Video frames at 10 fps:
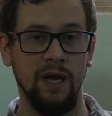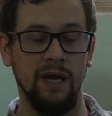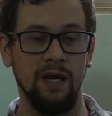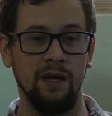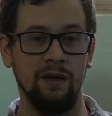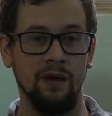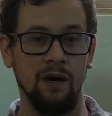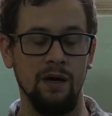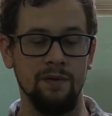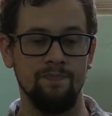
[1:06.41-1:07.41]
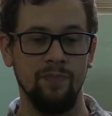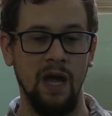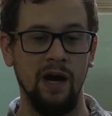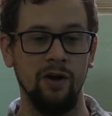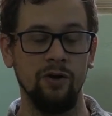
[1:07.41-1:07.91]
and I
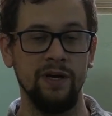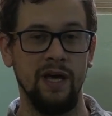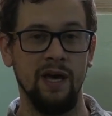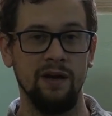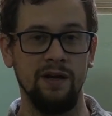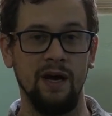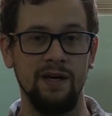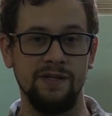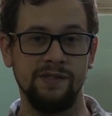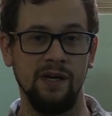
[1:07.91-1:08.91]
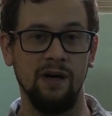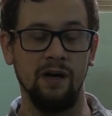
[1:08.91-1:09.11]
already had a nice